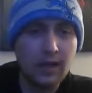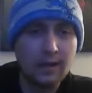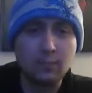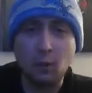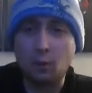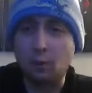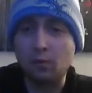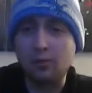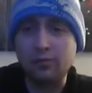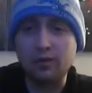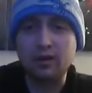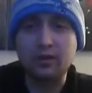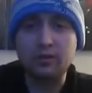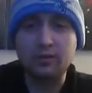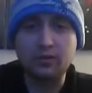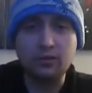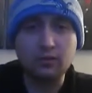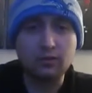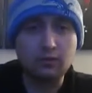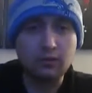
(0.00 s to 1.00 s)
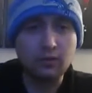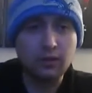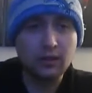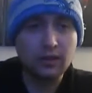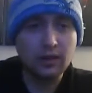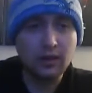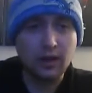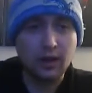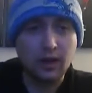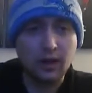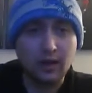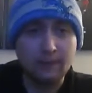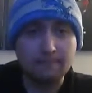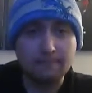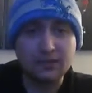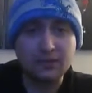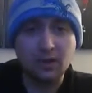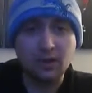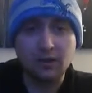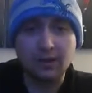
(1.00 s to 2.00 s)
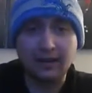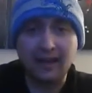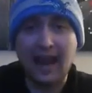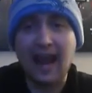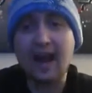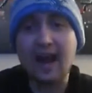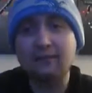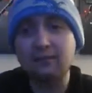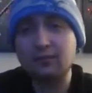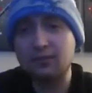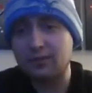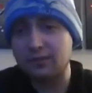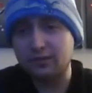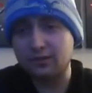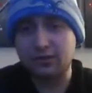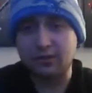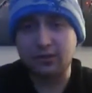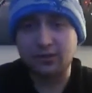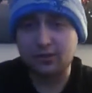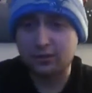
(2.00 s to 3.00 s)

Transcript: But what we're going to do starting after this year,